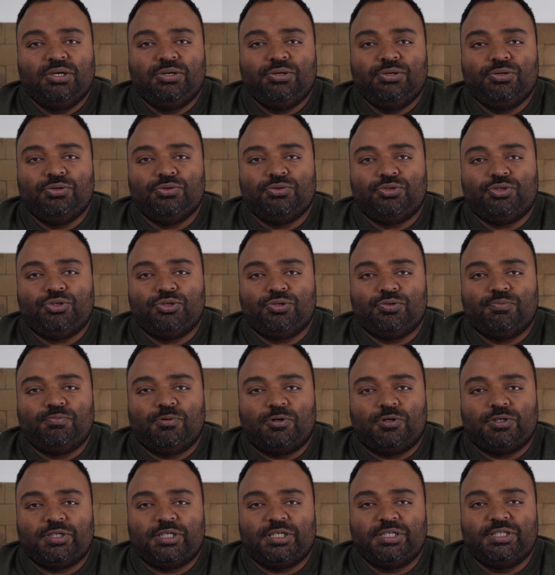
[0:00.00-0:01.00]
YouTube
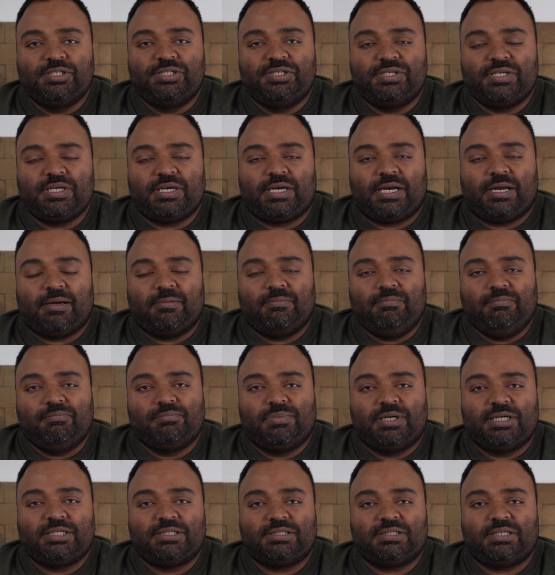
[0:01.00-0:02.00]
or Instagram,
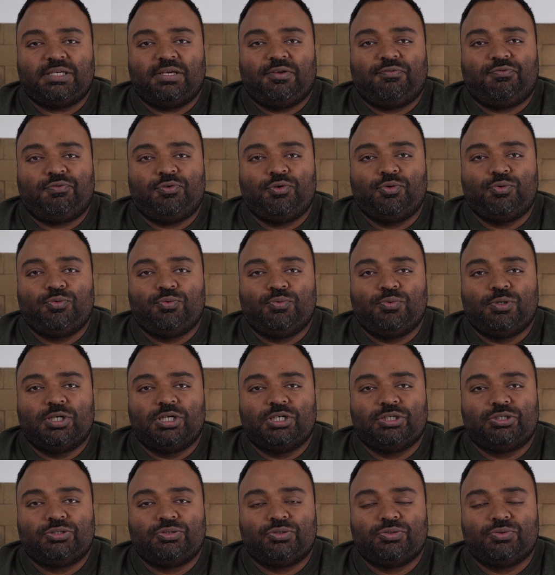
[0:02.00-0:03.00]
but if you
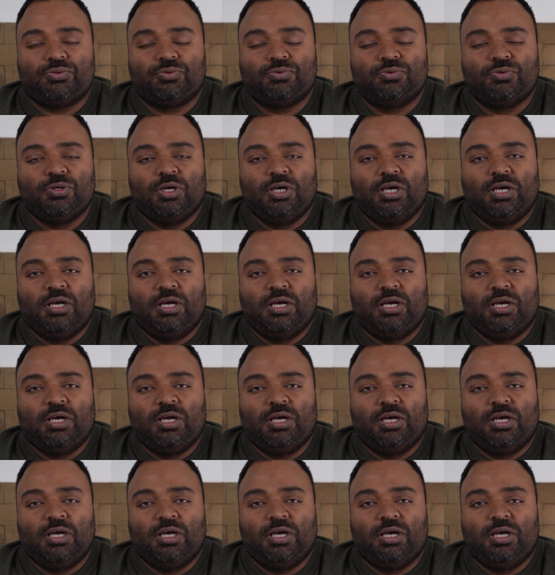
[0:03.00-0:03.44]
were to